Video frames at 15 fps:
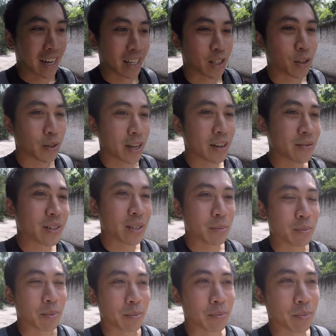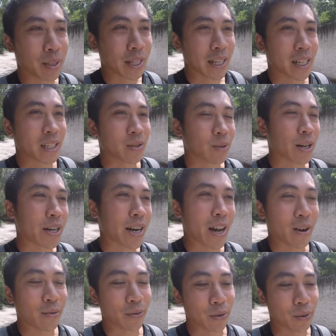I don't have any plans right
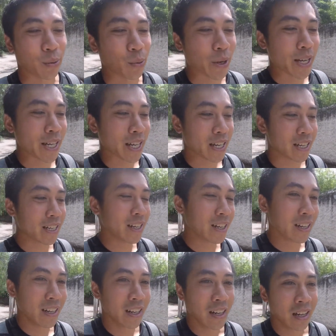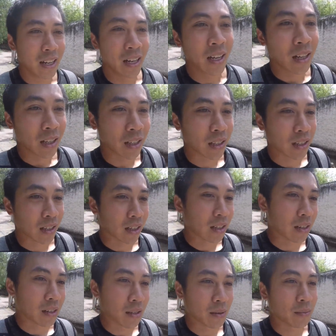now for the weekend,
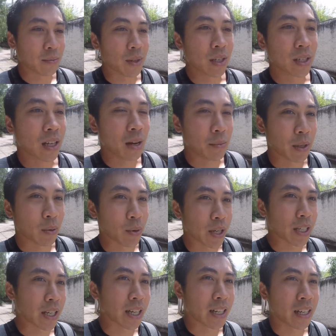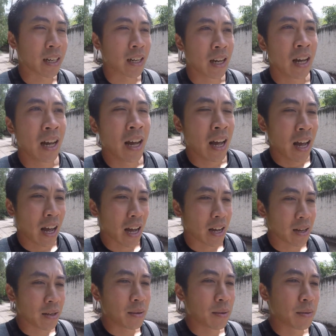um, this coming weekend.
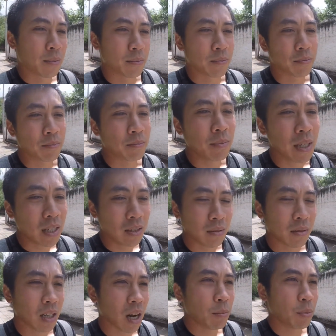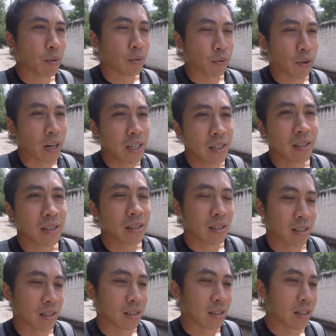I met a couple friends
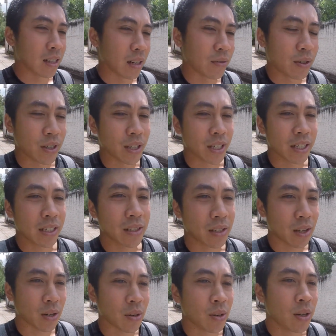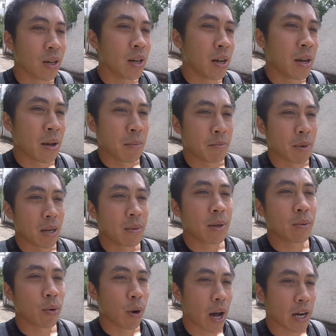and everything, so maybe
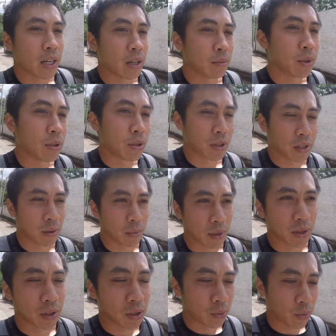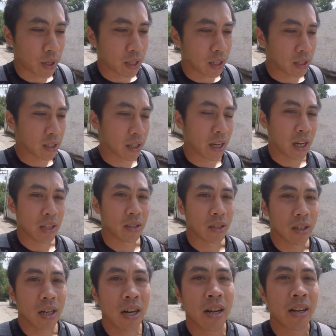we'll end up doing something this weekend together.